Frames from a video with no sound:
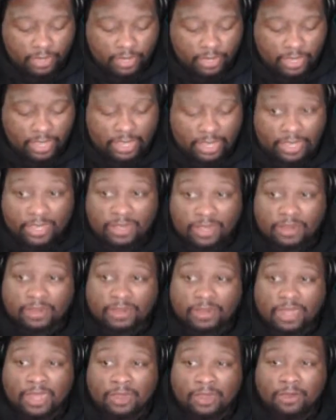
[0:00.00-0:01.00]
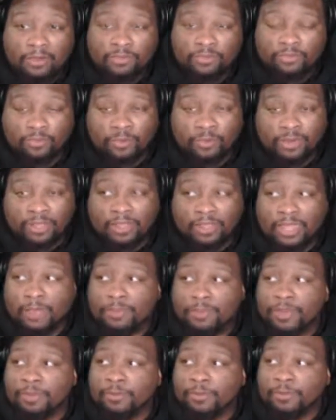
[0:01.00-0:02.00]
And I also want to let
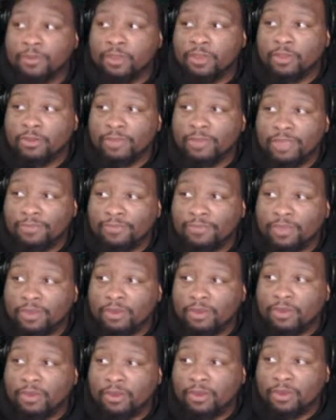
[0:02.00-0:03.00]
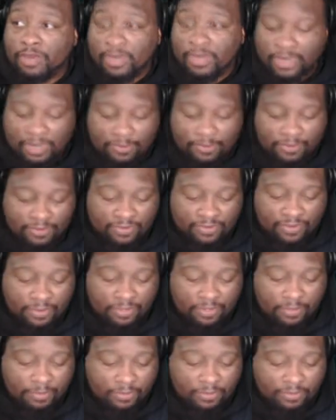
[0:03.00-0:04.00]
people know if there are in a
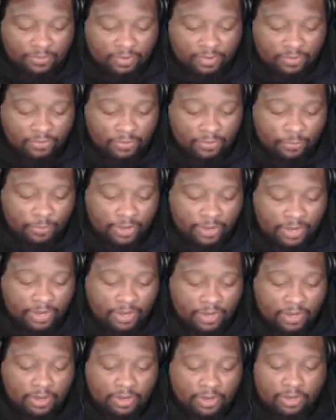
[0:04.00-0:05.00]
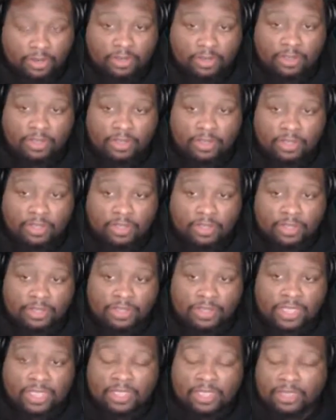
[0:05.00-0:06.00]
particular position where
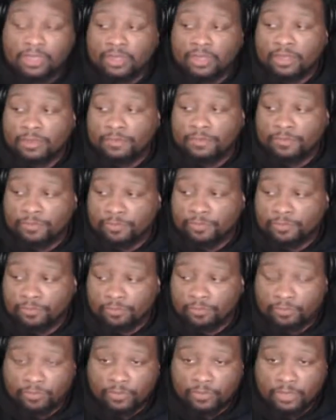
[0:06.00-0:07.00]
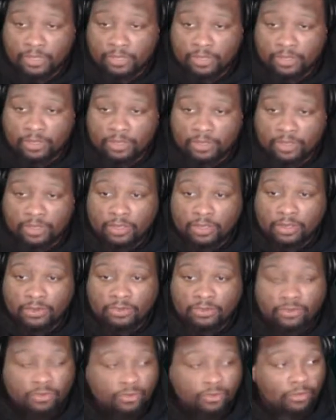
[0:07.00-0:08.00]
they um,
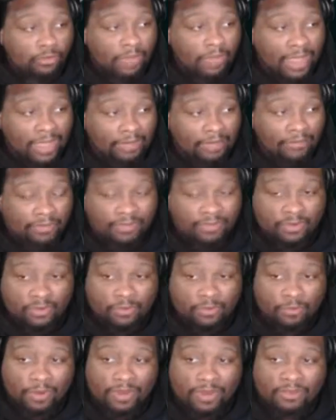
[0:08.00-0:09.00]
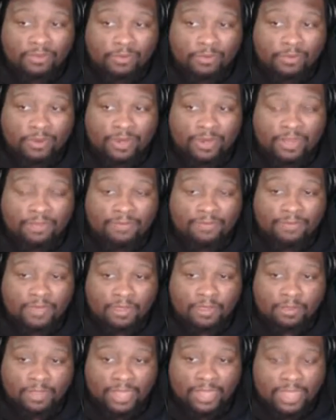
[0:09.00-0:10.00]
do have a situation where they
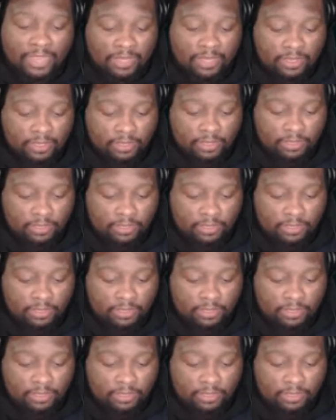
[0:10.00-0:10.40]
feel like,